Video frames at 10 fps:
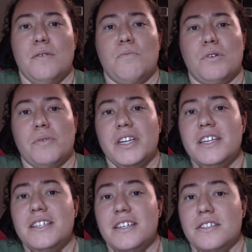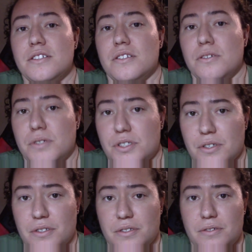but we need to get to know each
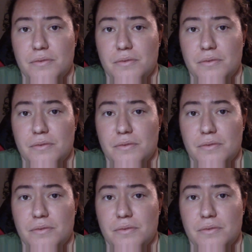other.